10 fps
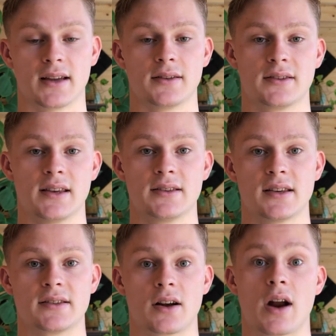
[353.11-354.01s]
and
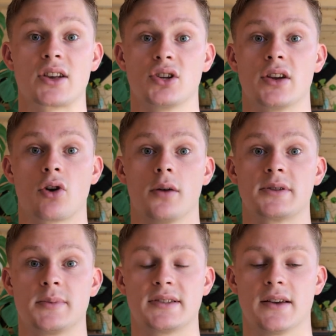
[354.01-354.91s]
diseases are actually crop
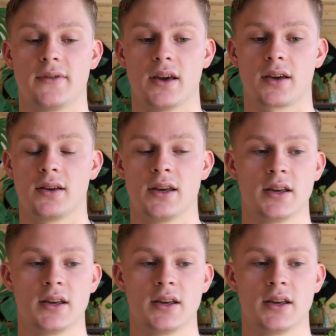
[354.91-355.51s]
specific.